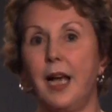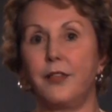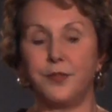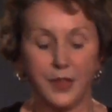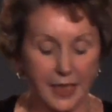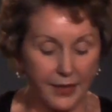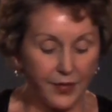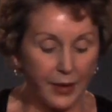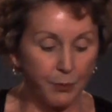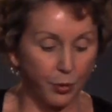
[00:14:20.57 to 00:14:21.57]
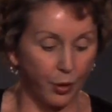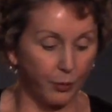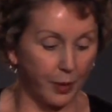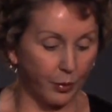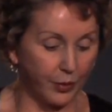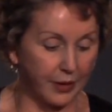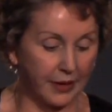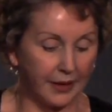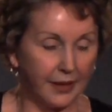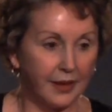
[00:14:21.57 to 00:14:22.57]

of TV promos.